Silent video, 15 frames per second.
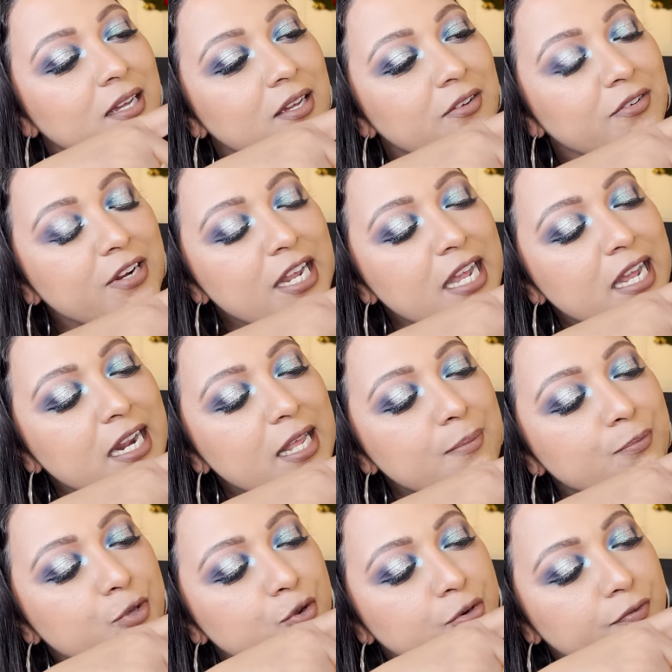Really
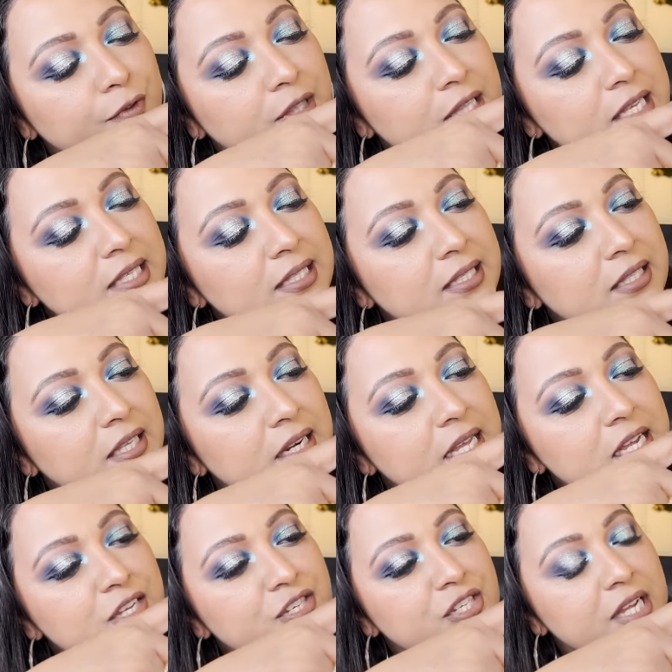beautiful. These
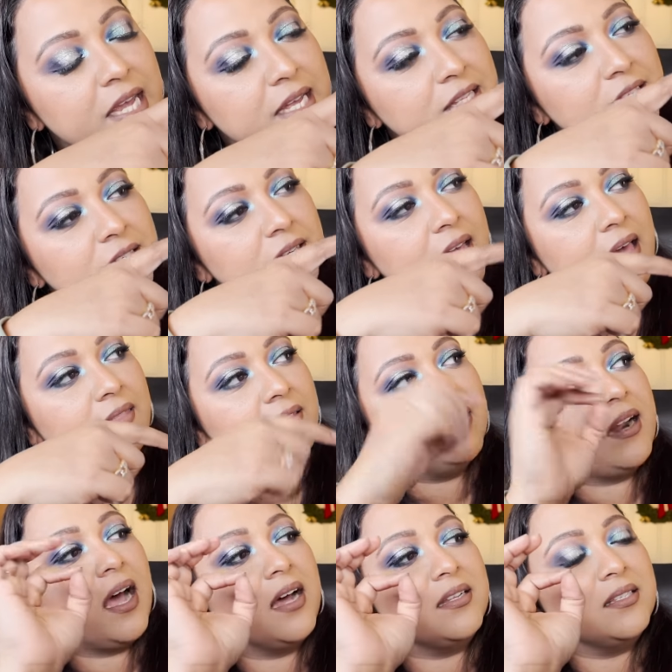three shades together
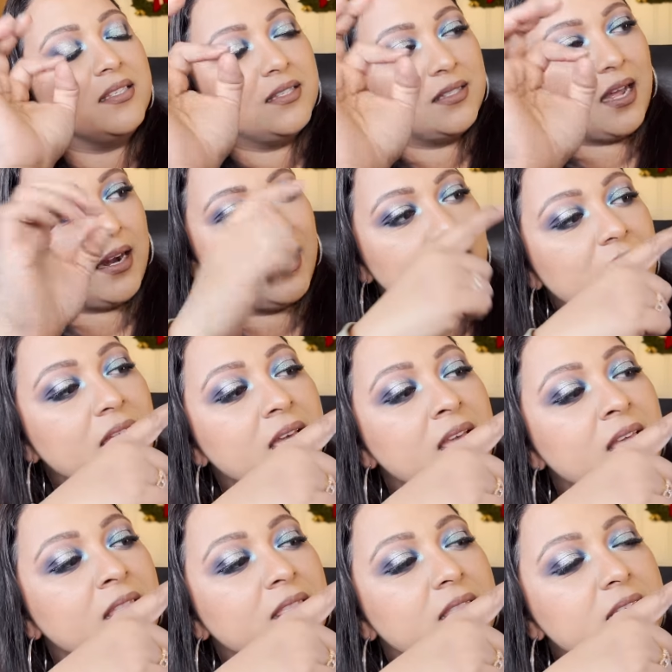are stunning.
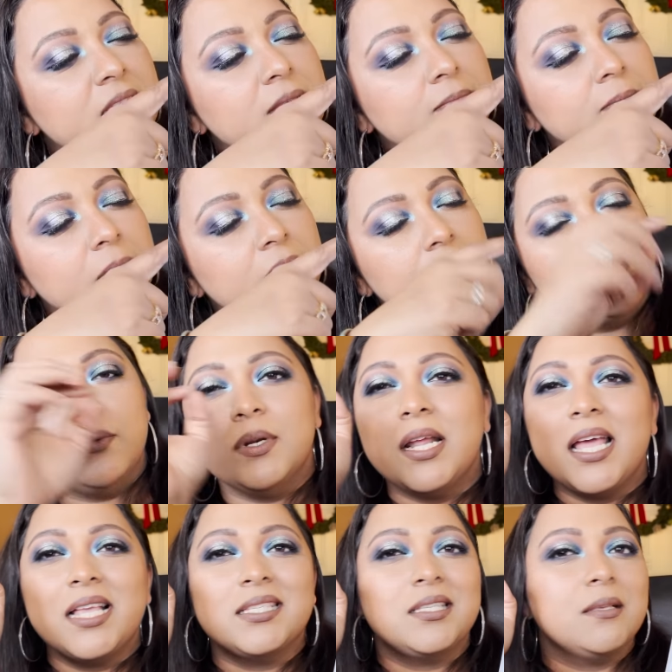This maroon
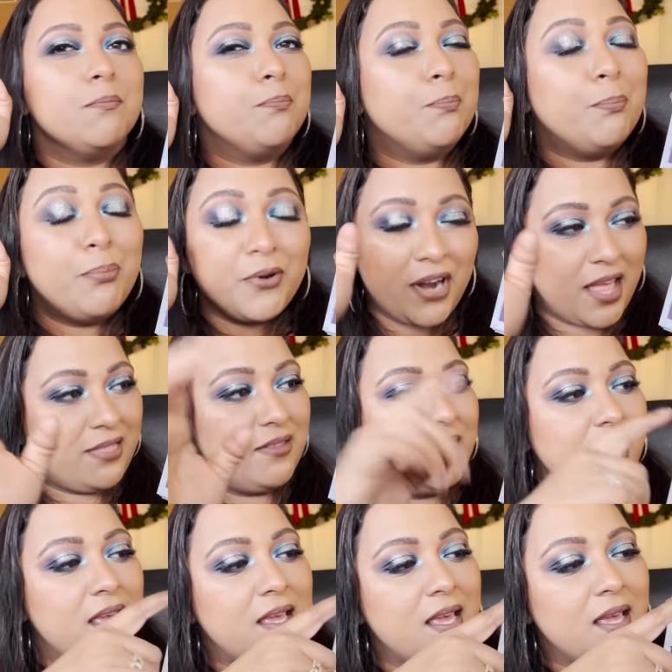is
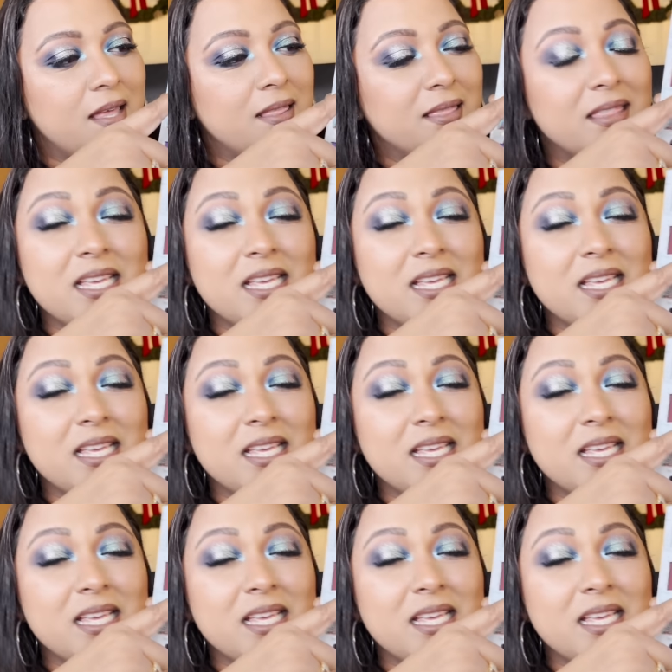breathtaking.